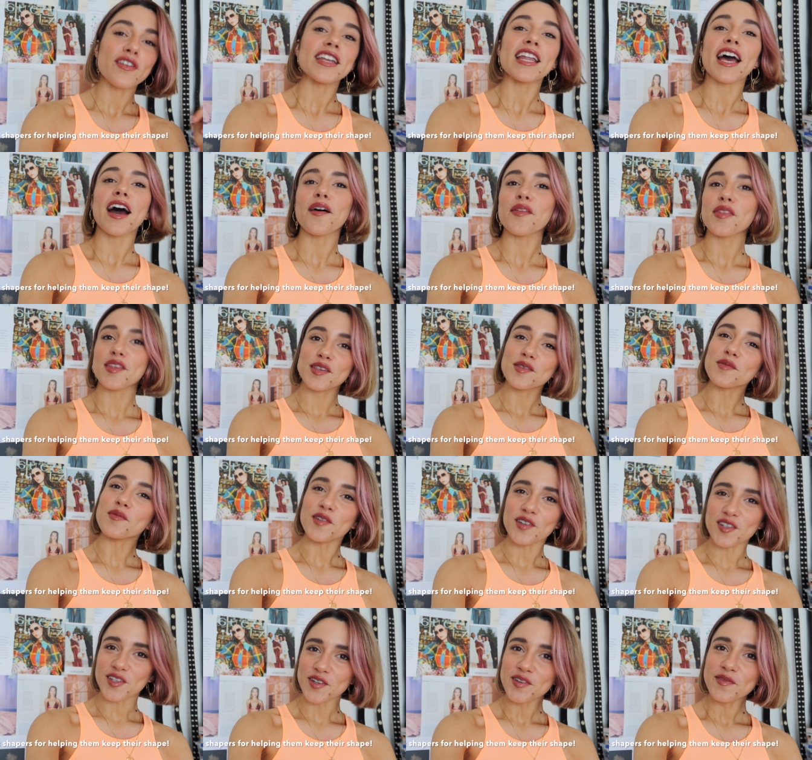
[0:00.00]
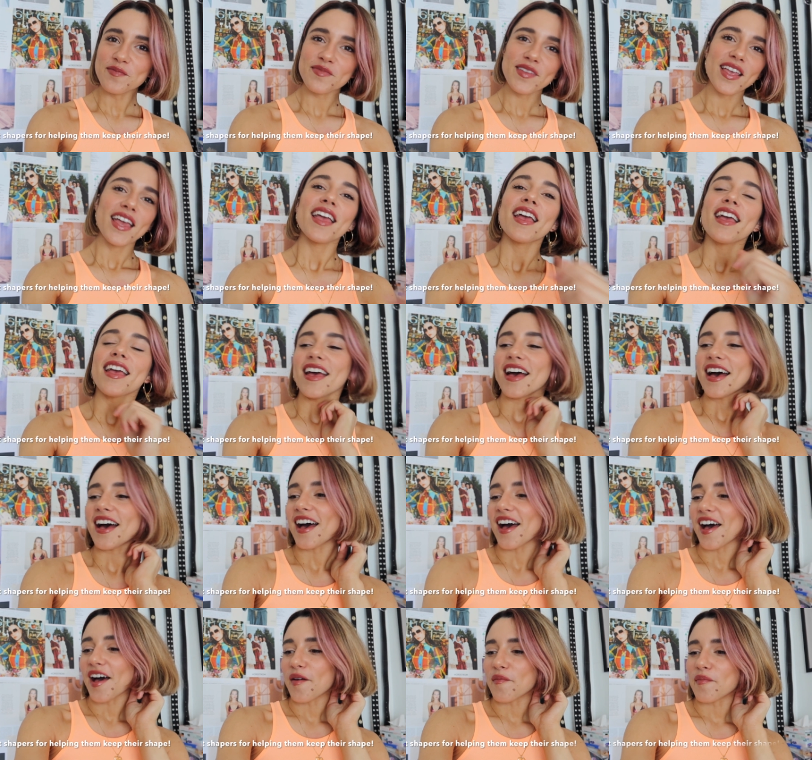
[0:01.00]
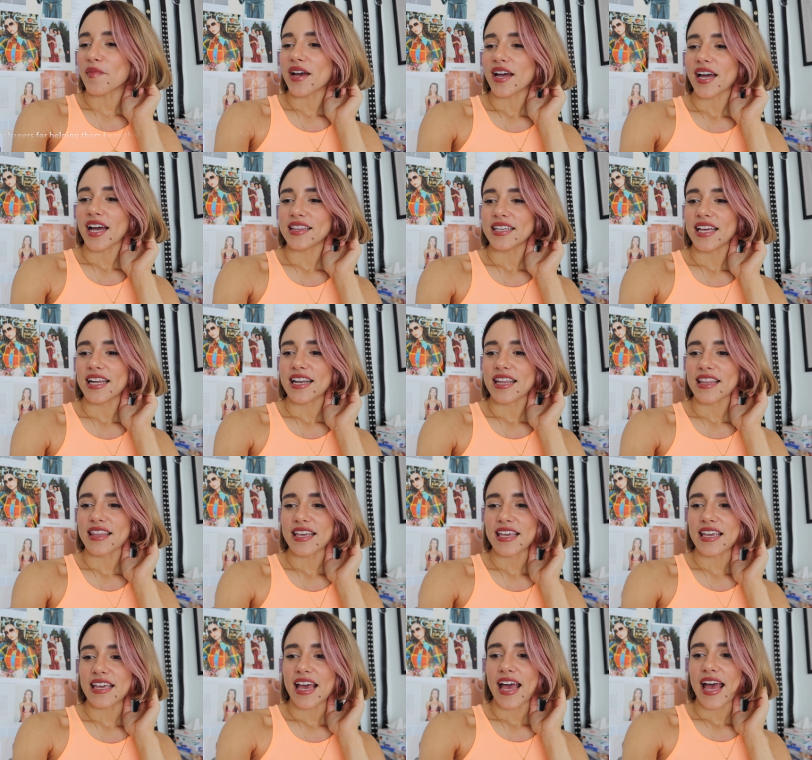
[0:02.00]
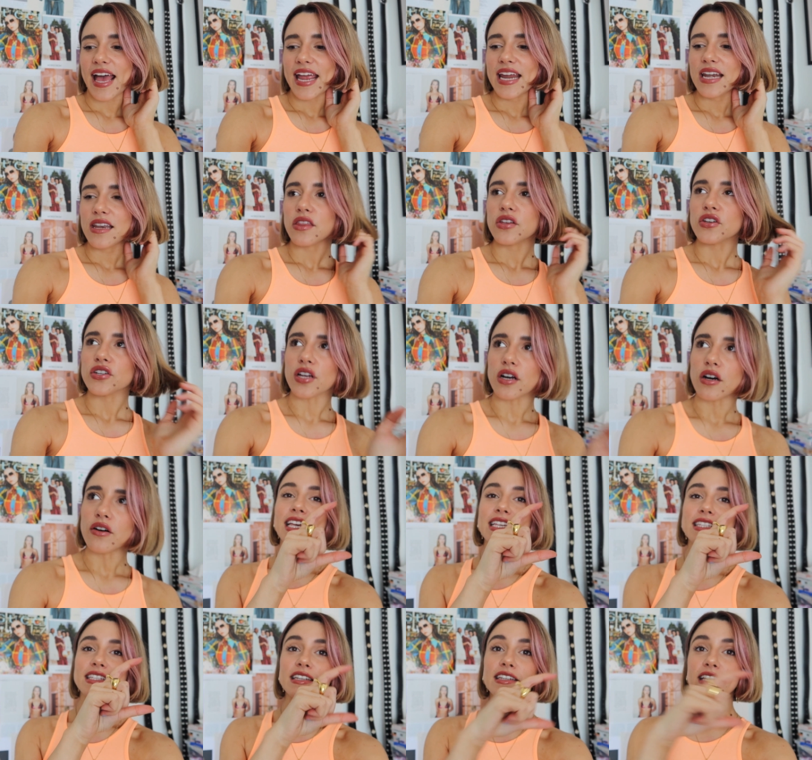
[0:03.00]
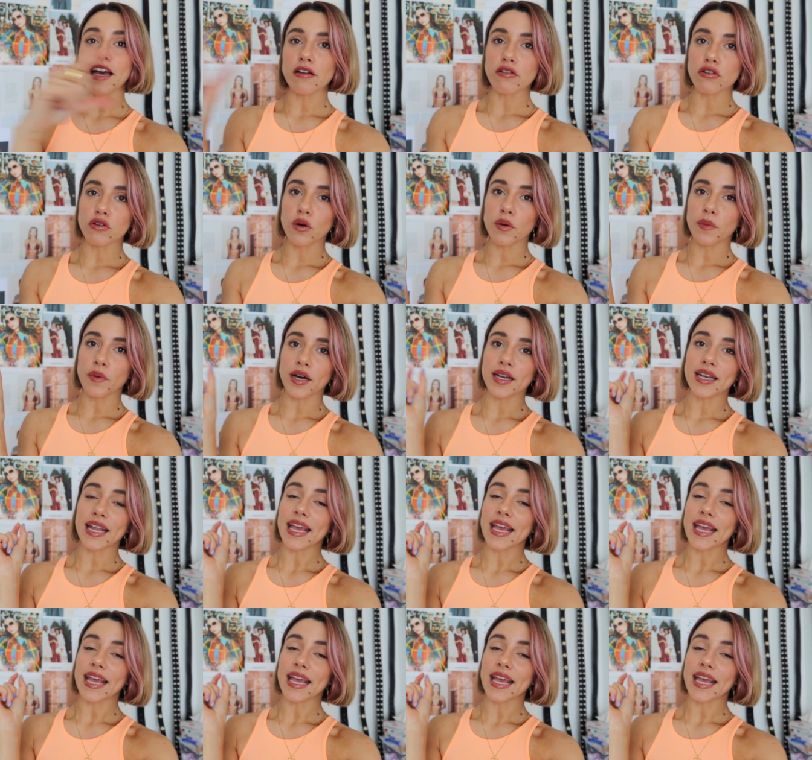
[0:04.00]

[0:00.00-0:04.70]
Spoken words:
now, this will do. And then the 8th shelf is a narrower one